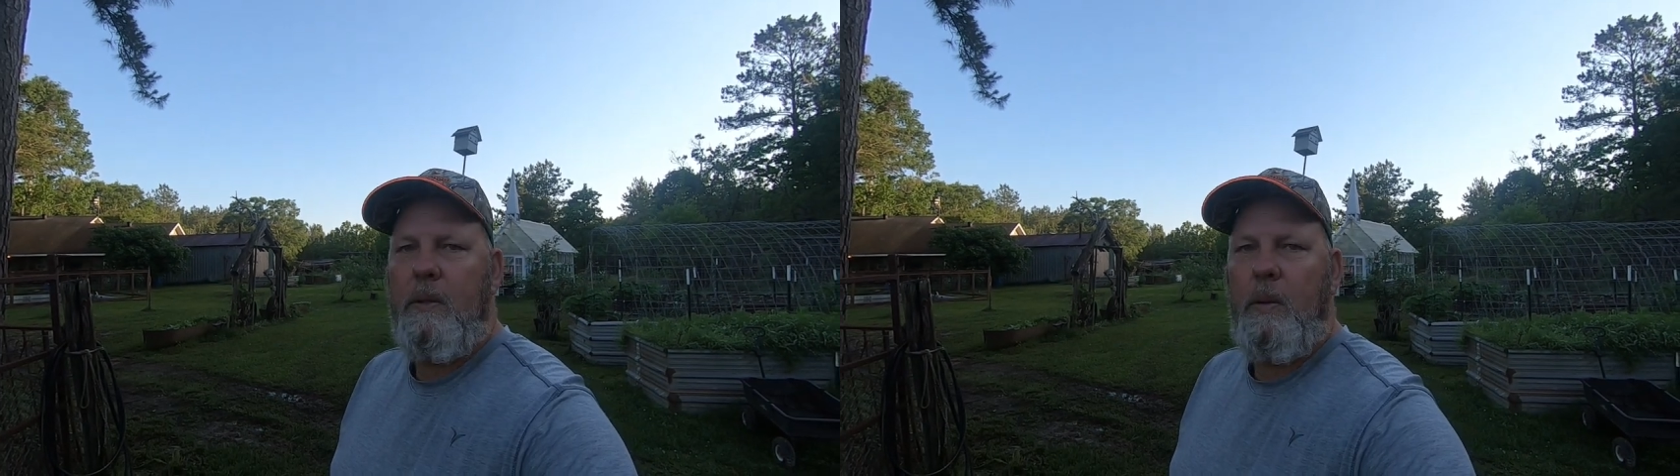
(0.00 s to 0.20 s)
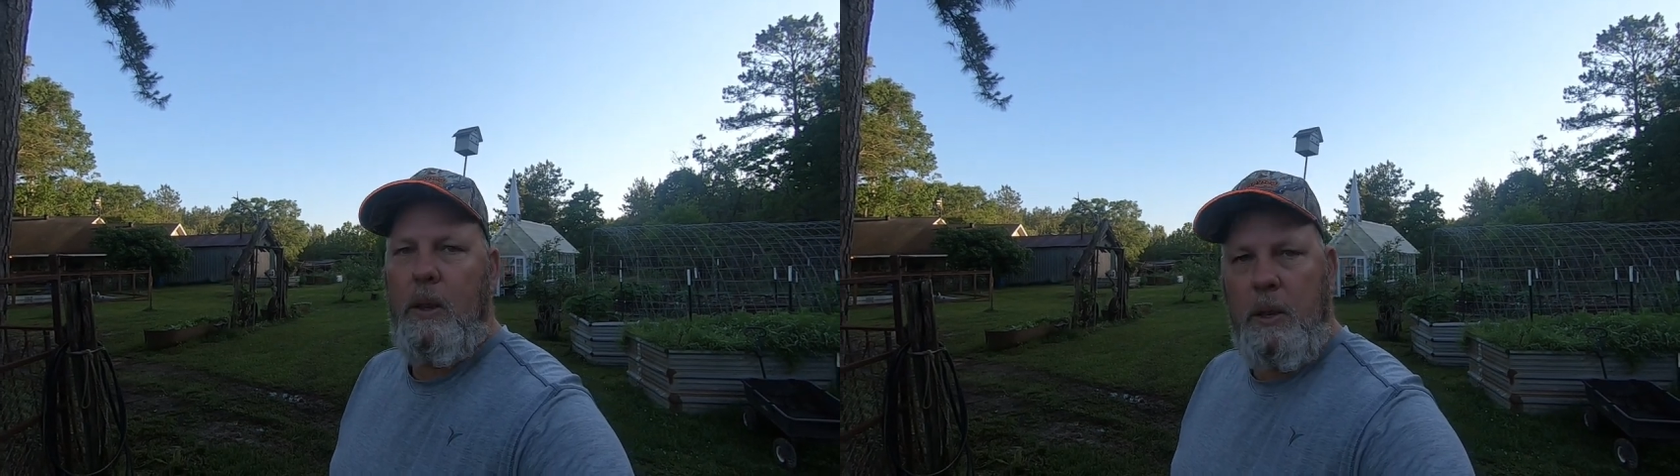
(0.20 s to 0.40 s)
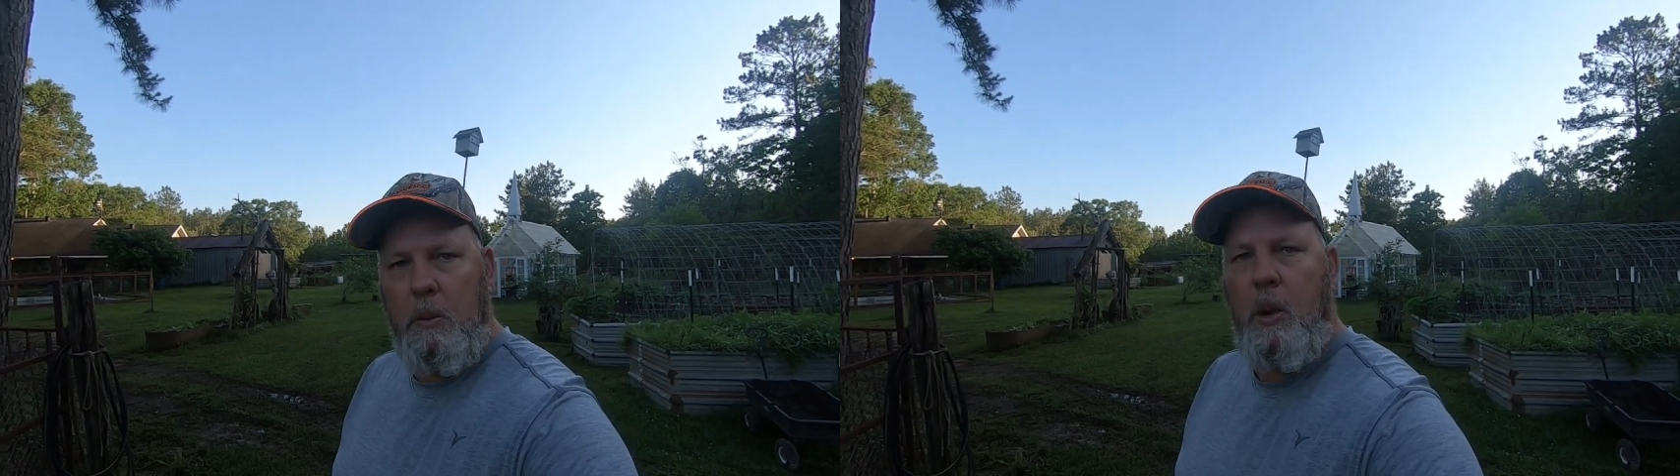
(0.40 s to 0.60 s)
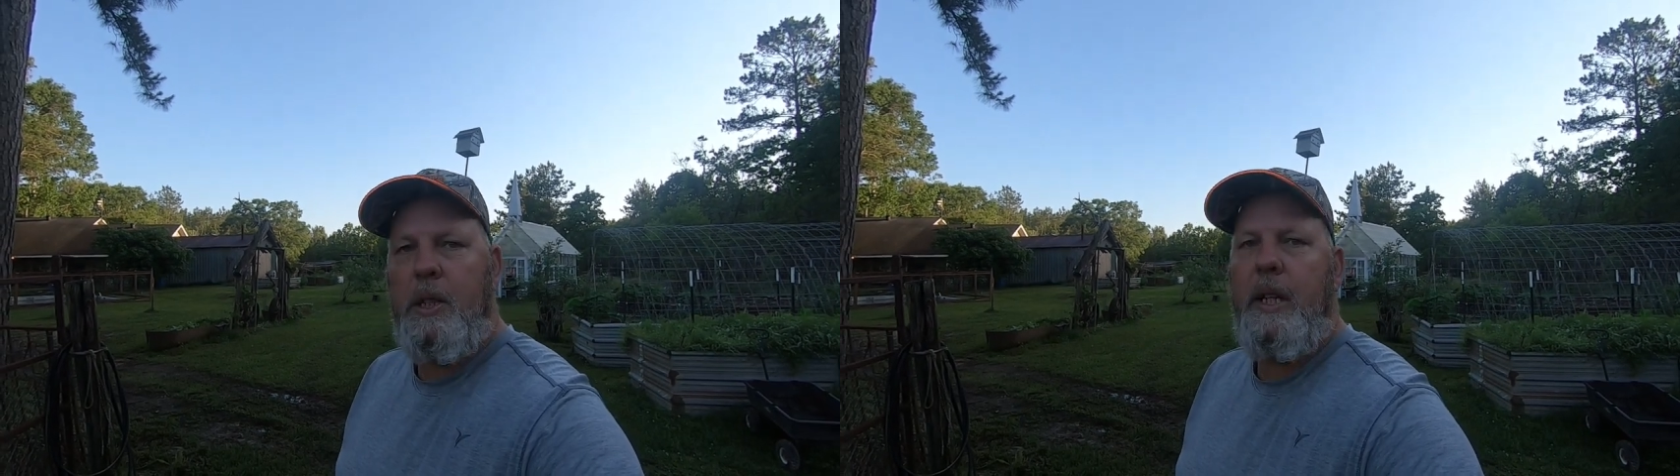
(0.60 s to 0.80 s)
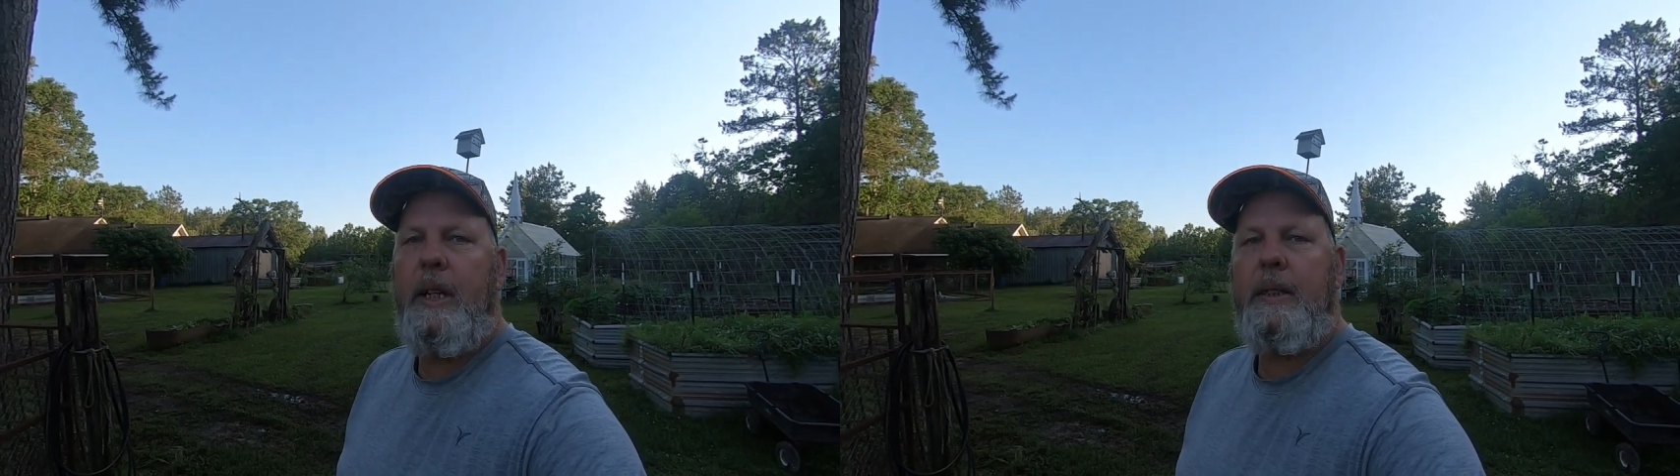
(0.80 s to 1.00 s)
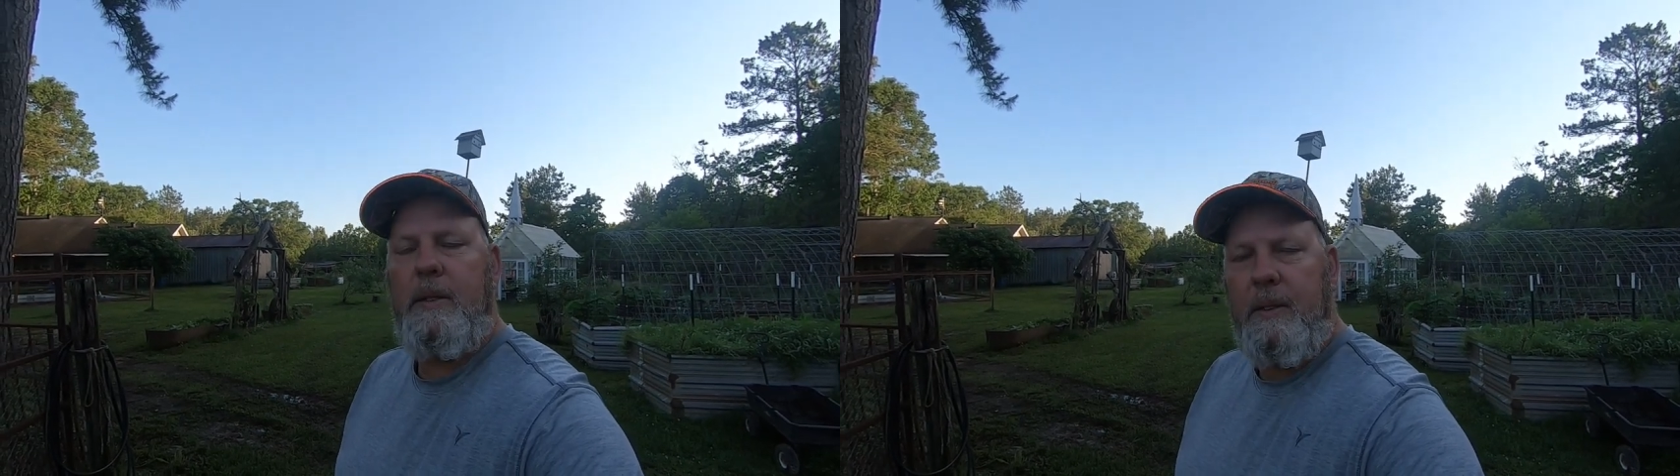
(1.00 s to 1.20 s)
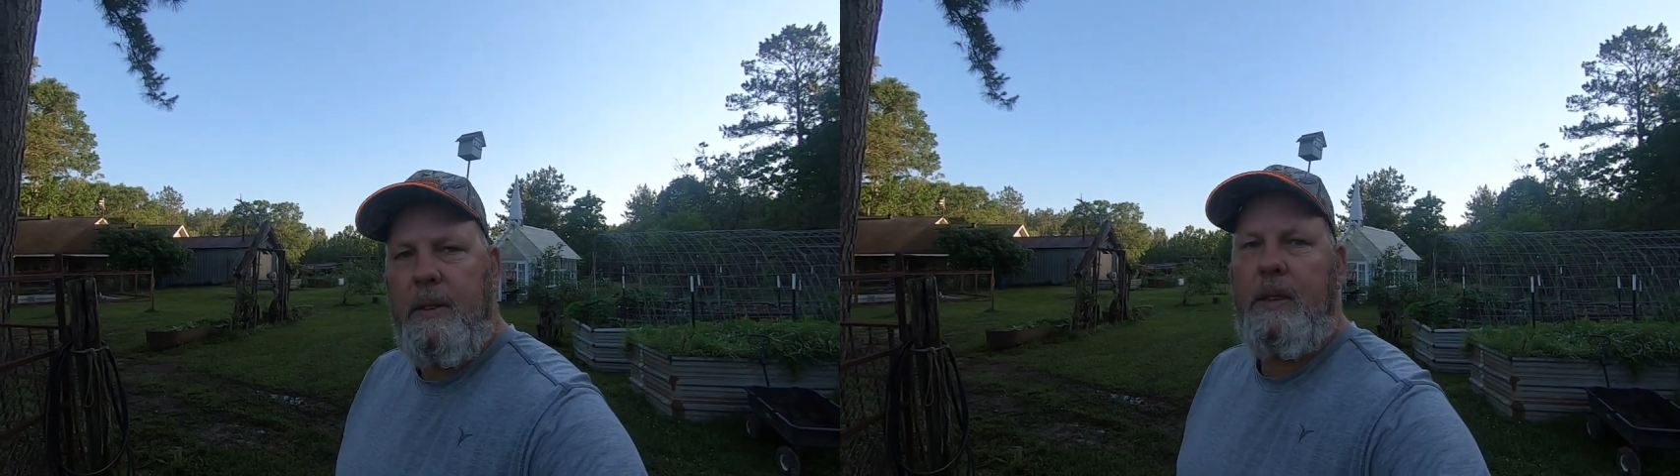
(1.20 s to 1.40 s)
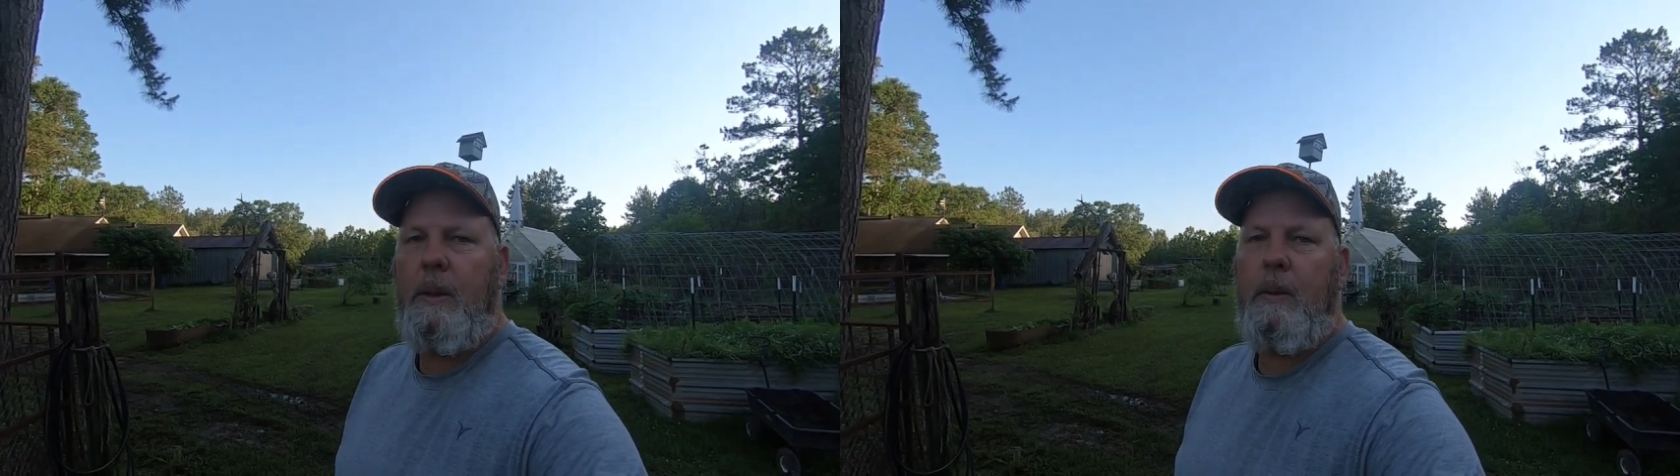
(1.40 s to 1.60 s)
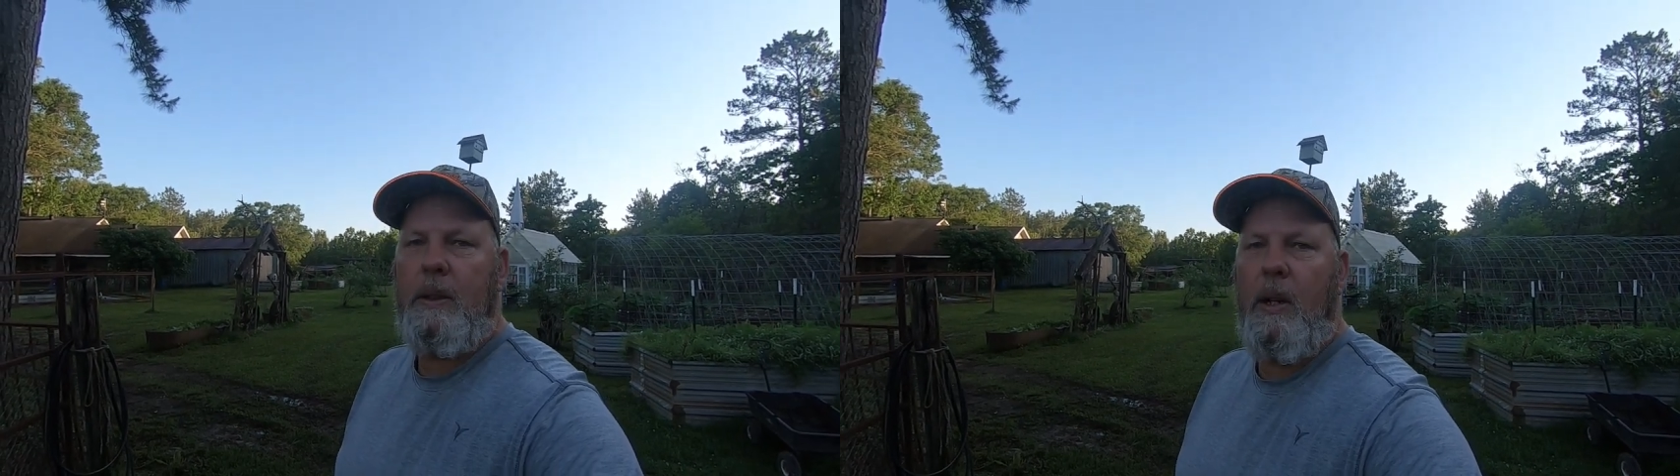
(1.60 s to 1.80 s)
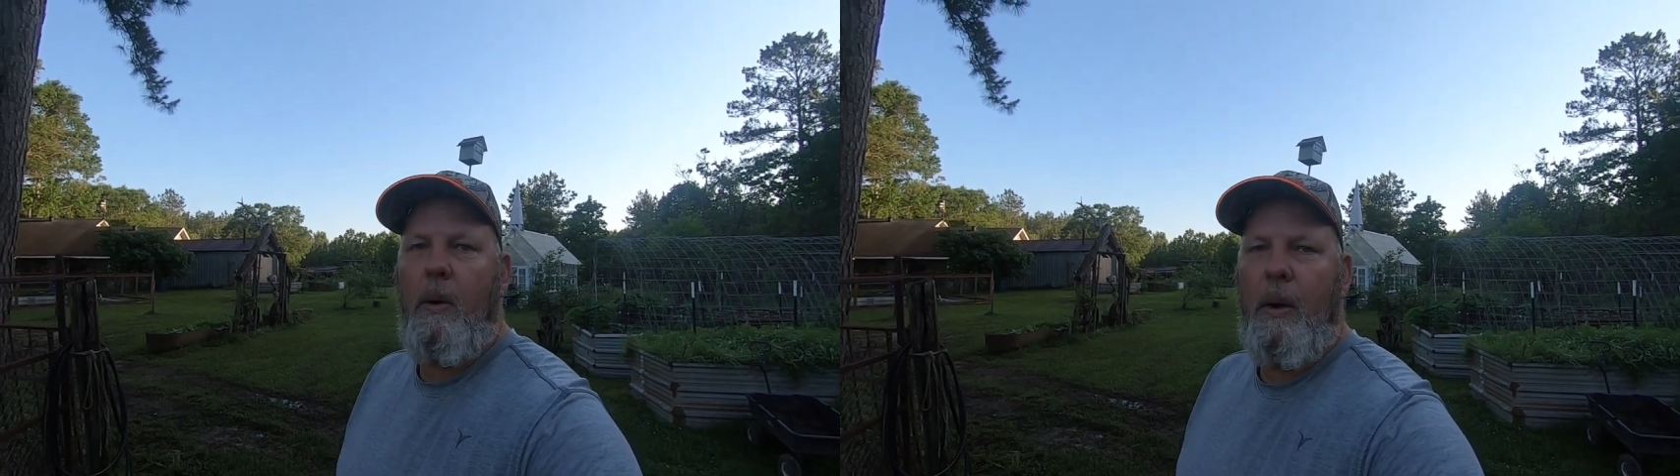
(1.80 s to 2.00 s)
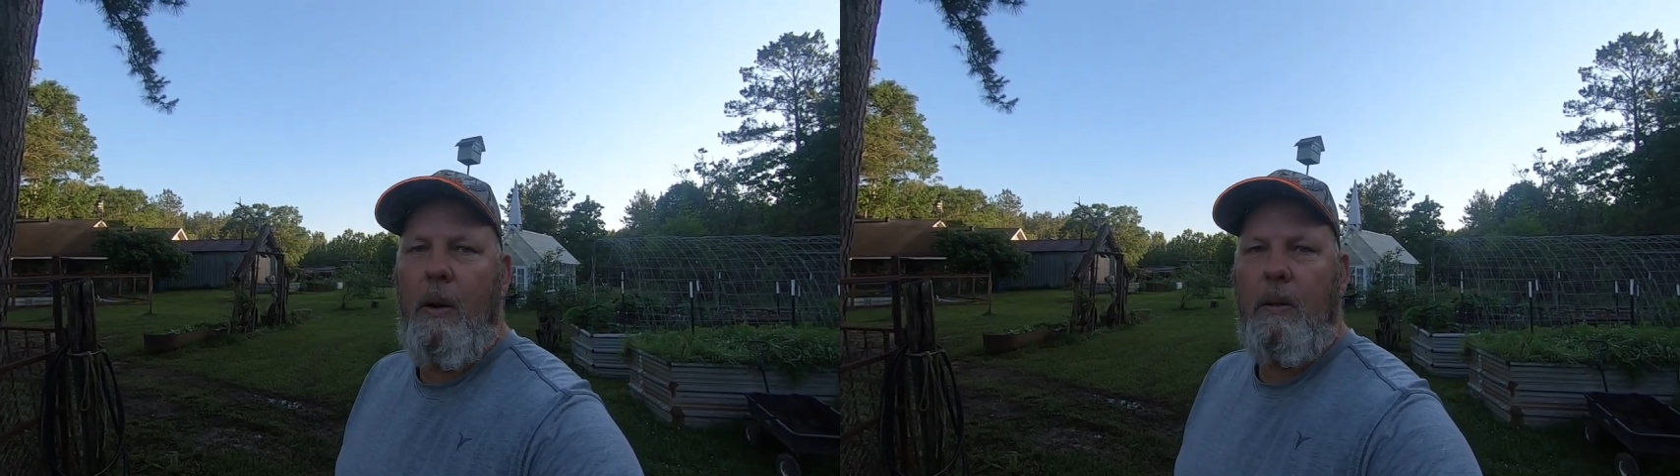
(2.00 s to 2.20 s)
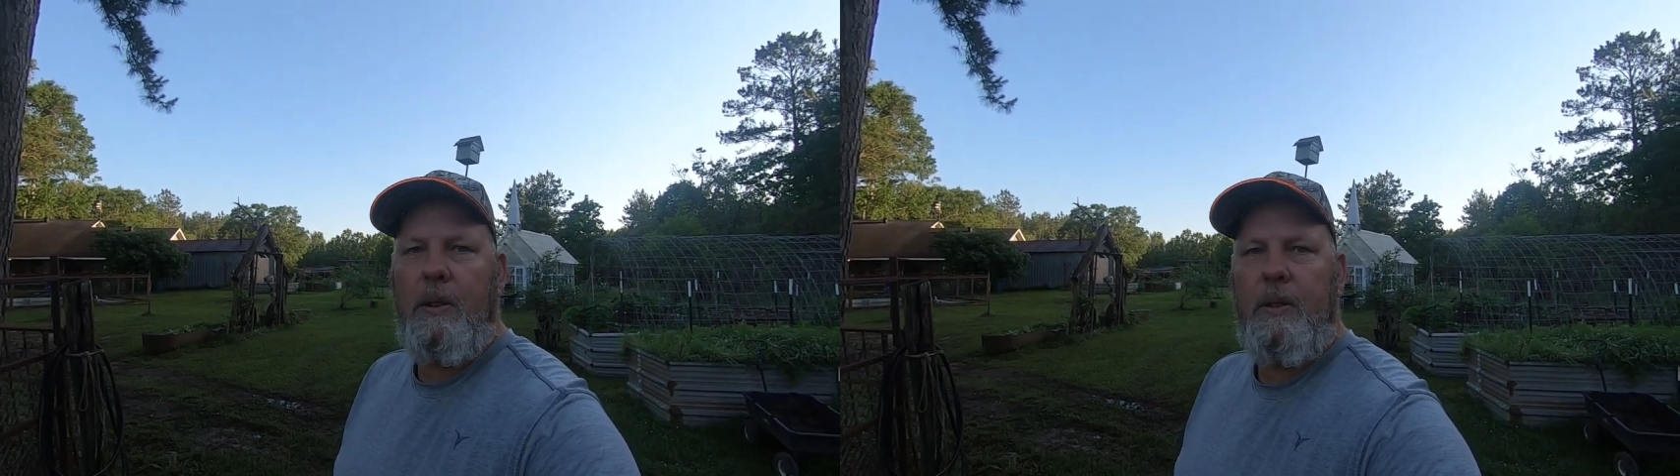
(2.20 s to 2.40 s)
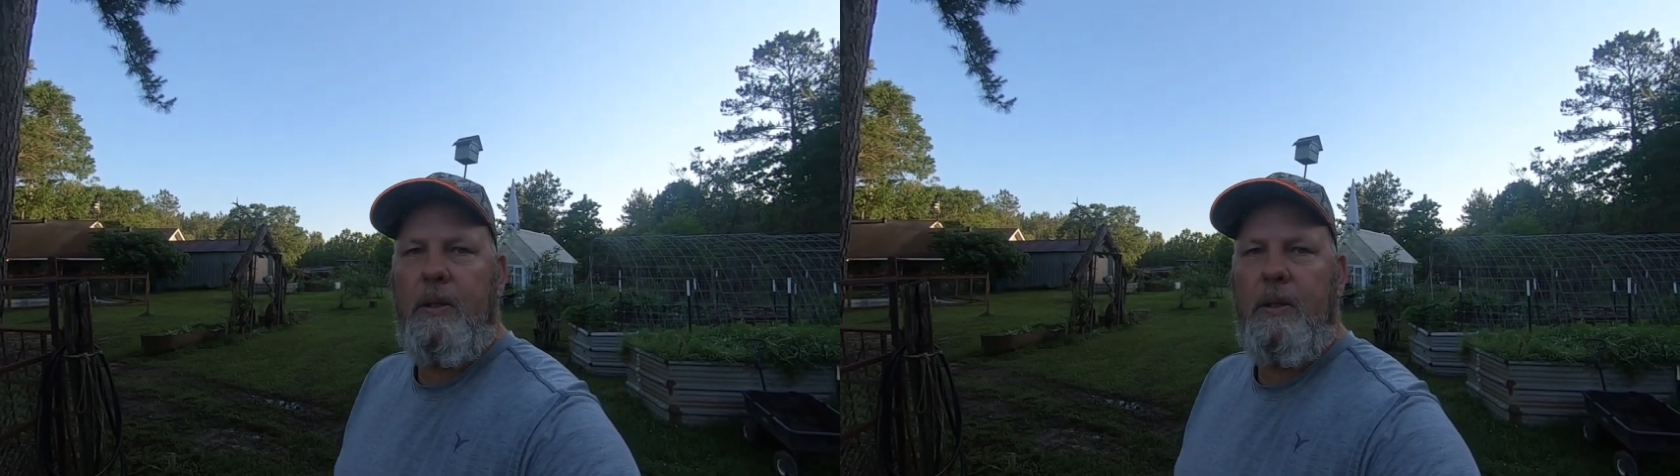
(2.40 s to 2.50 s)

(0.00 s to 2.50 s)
run some more tests, see what's going on,